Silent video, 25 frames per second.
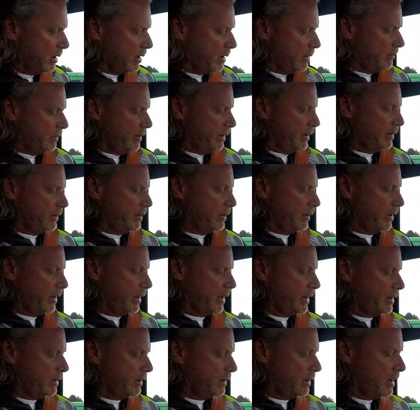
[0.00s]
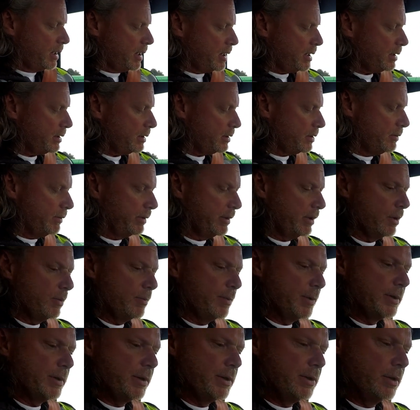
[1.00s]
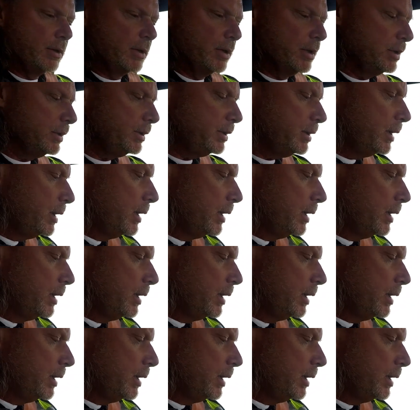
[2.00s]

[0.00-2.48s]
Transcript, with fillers: rear door interlock. So we open the doors,